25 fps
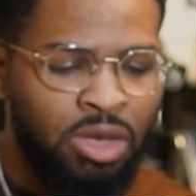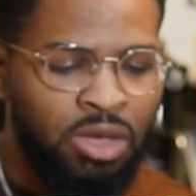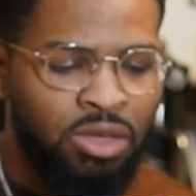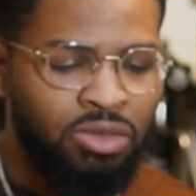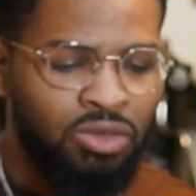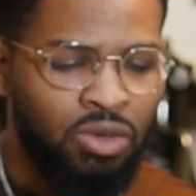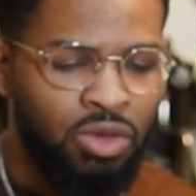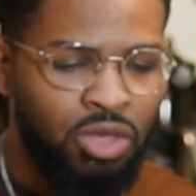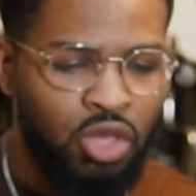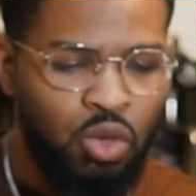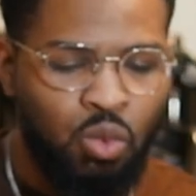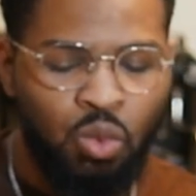
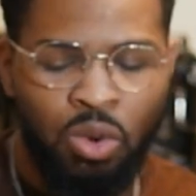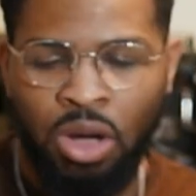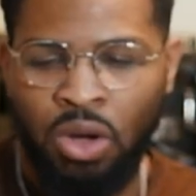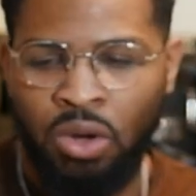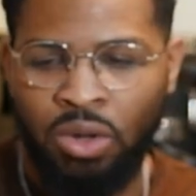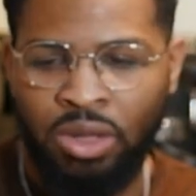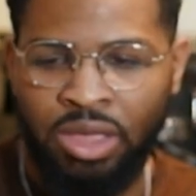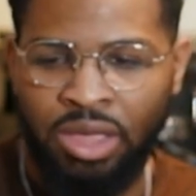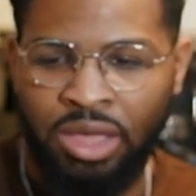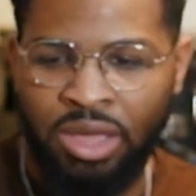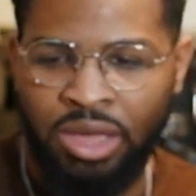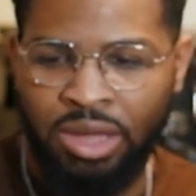so you all
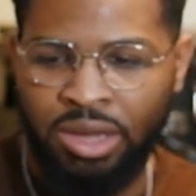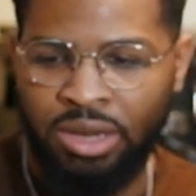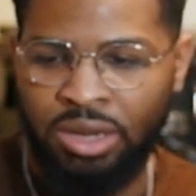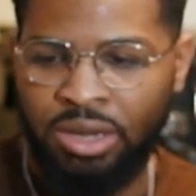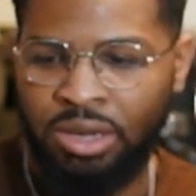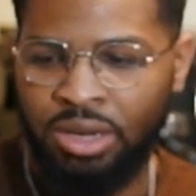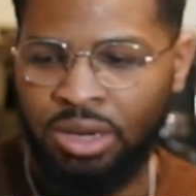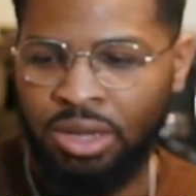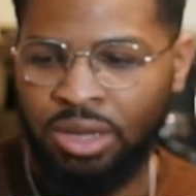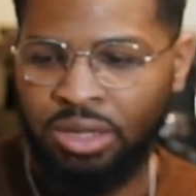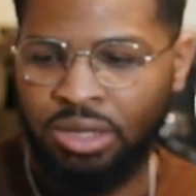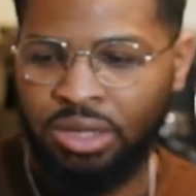
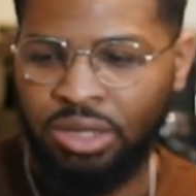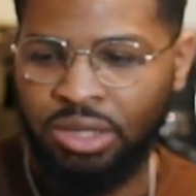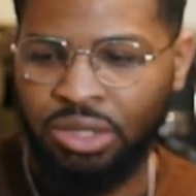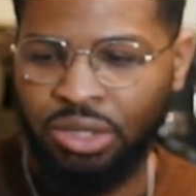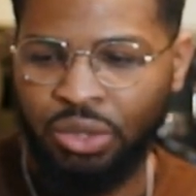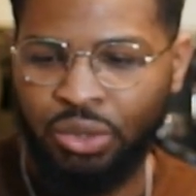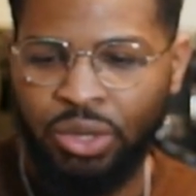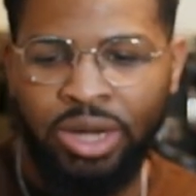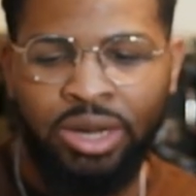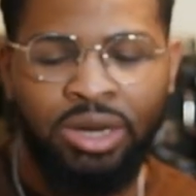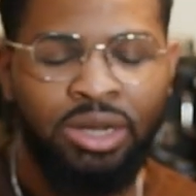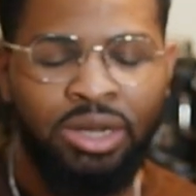can
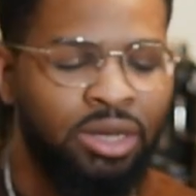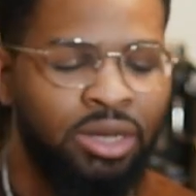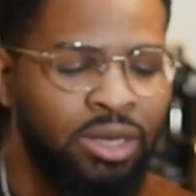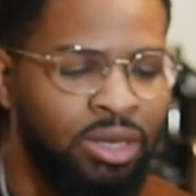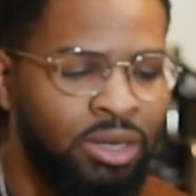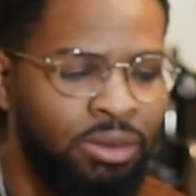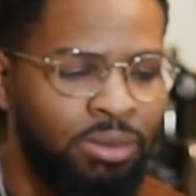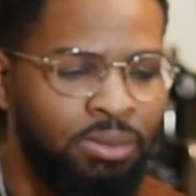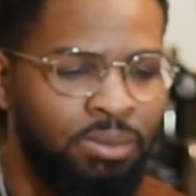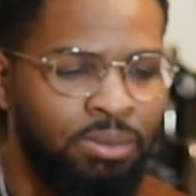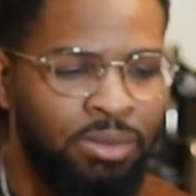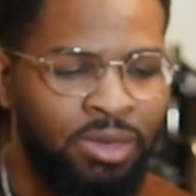try
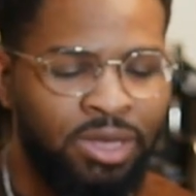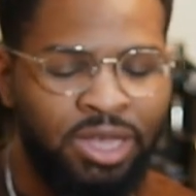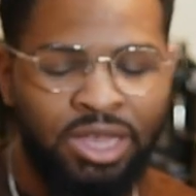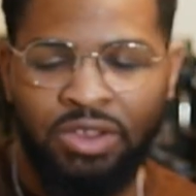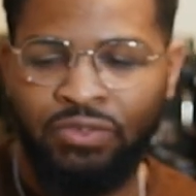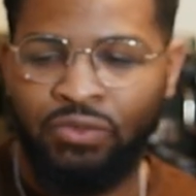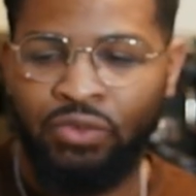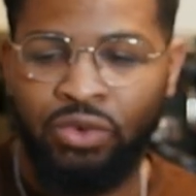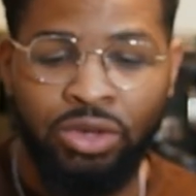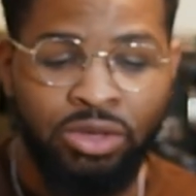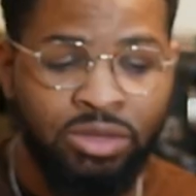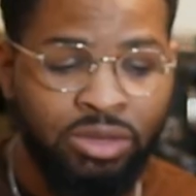to get it
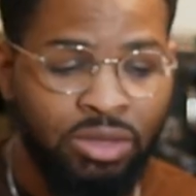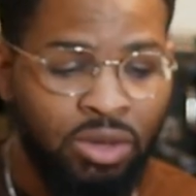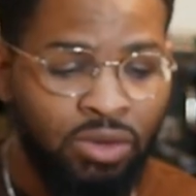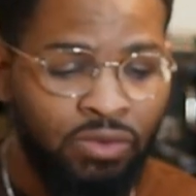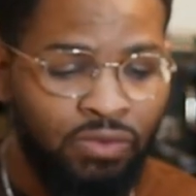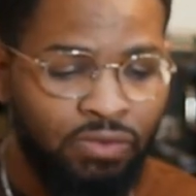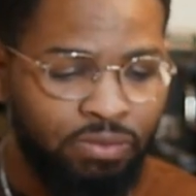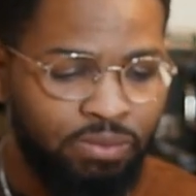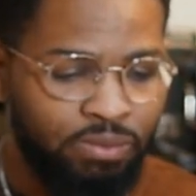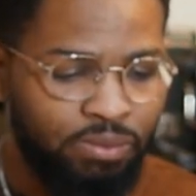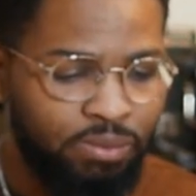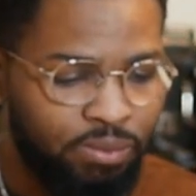for
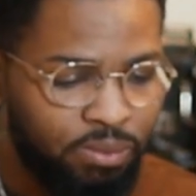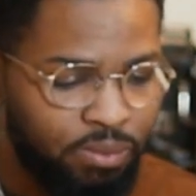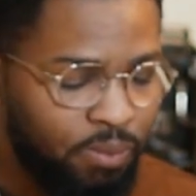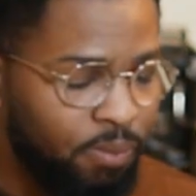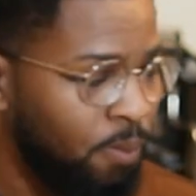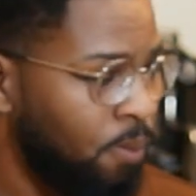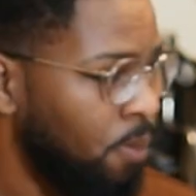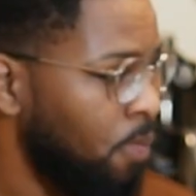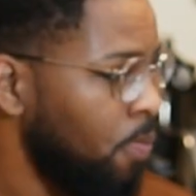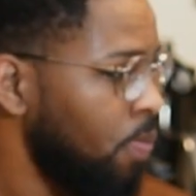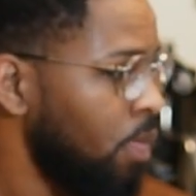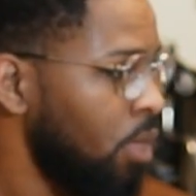yourself.
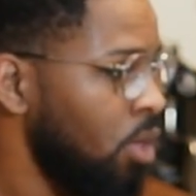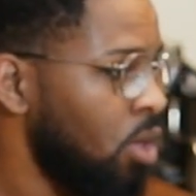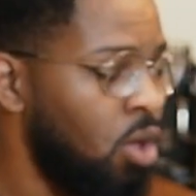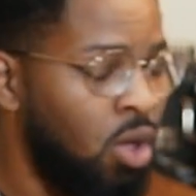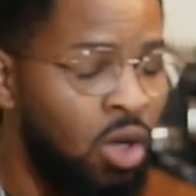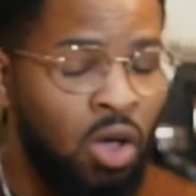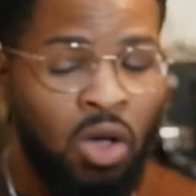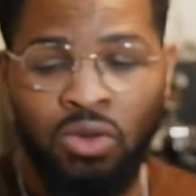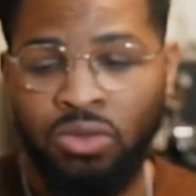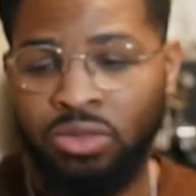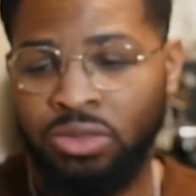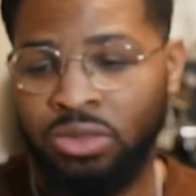
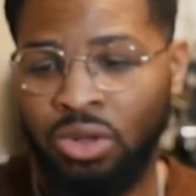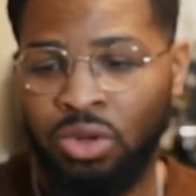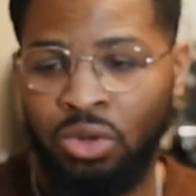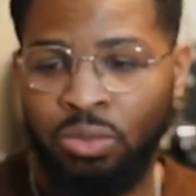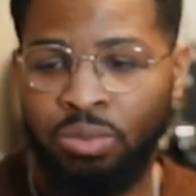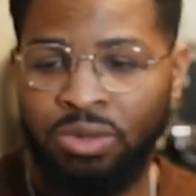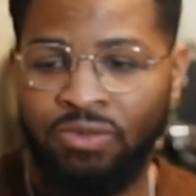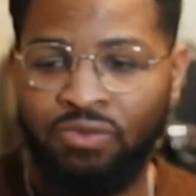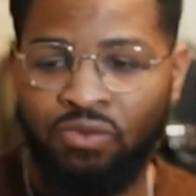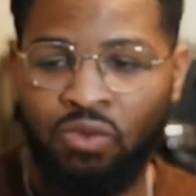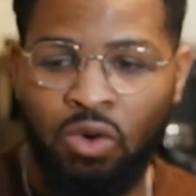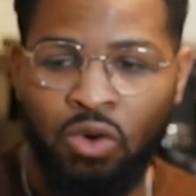Also,
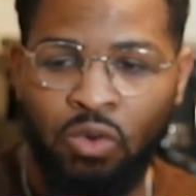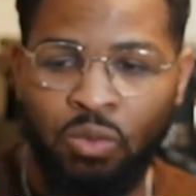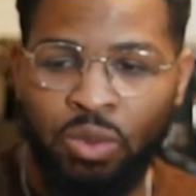before